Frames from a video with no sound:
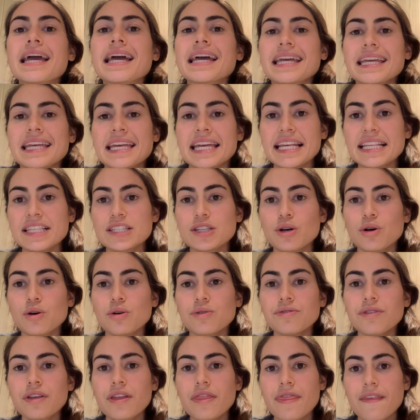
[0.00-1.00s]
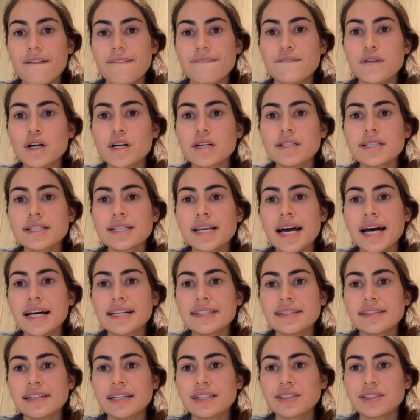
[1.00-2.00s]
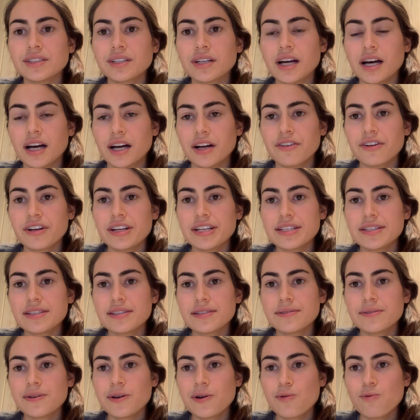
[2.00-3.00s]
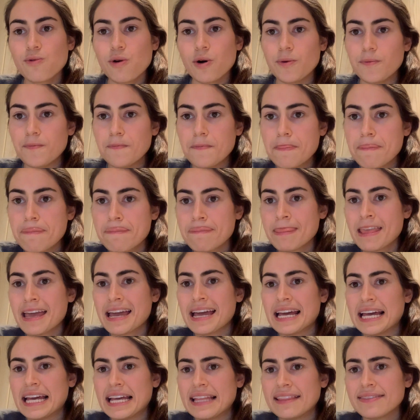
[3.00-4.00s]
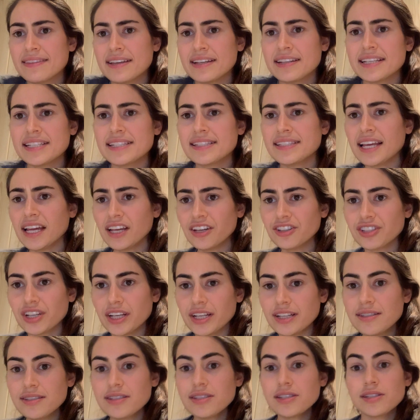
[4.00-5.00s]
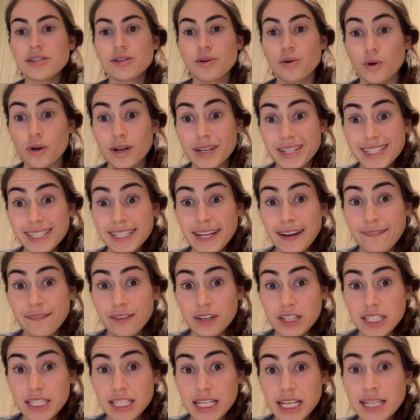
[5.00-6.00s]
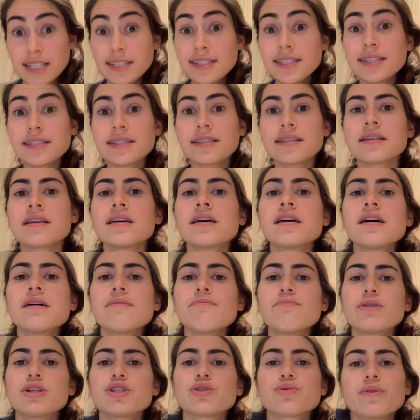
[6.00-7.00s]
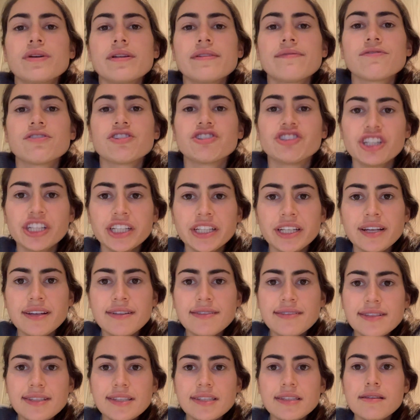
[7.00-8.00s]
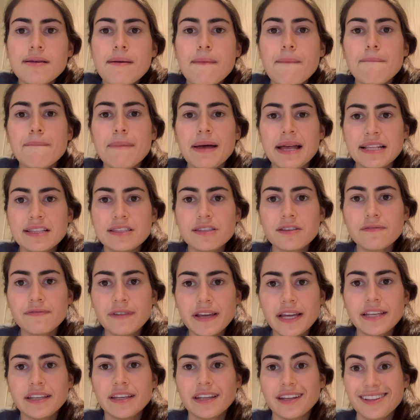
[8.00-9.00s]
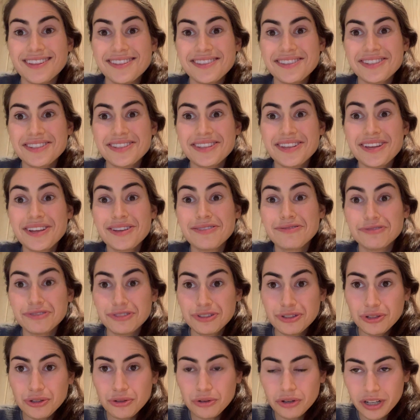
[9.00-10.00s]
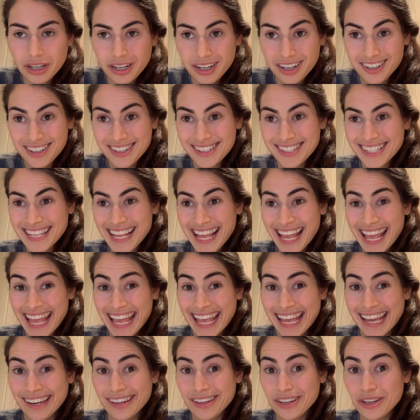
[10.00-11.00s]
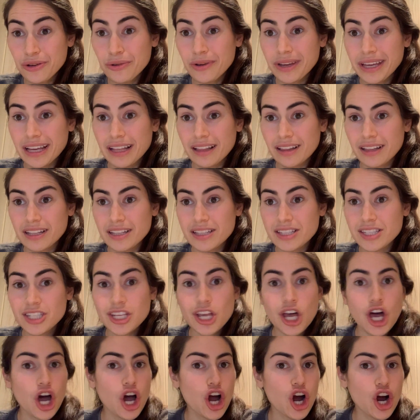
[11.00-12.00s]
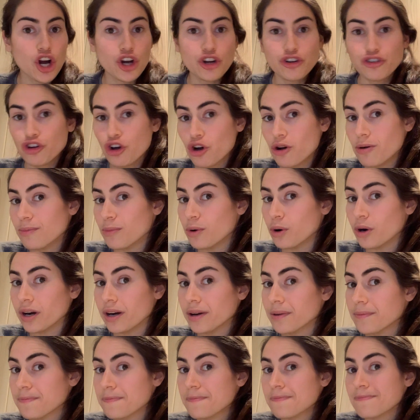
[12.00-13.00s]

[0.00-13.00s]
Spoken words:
He told the First Continental Congress, quote, "The distinctions, or differences, between Virginians, Pennsylvanians, New Yorkers, and New Englands are no more.